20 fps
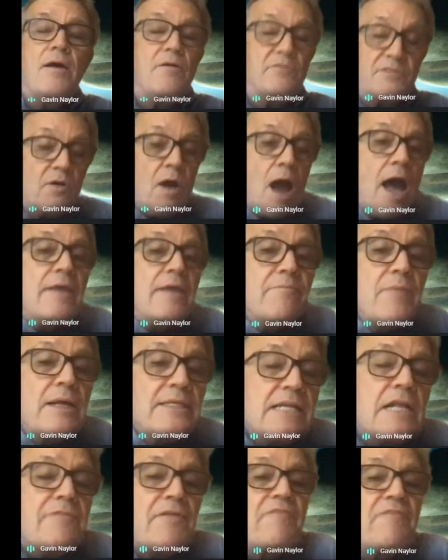so I
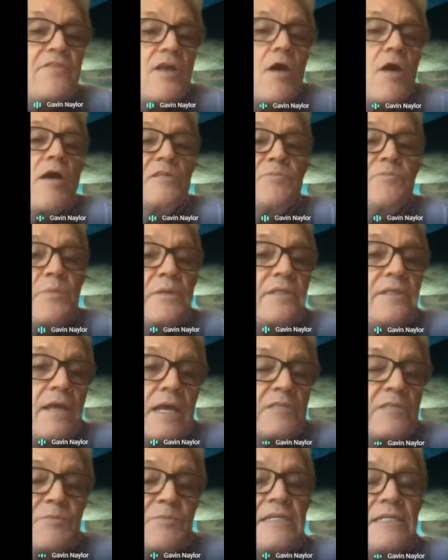myself have no
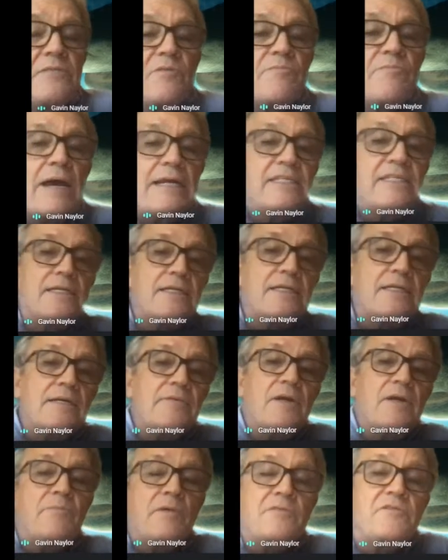expertise with magic.
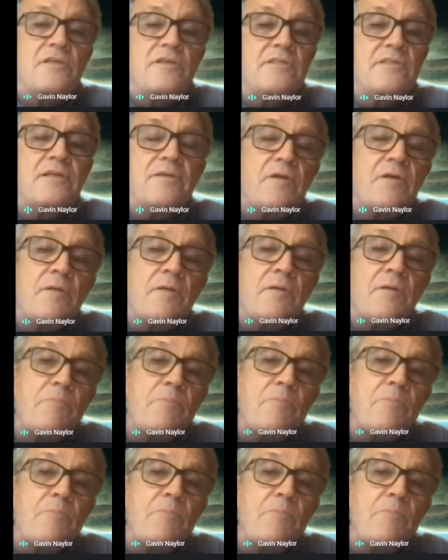I'm just a boring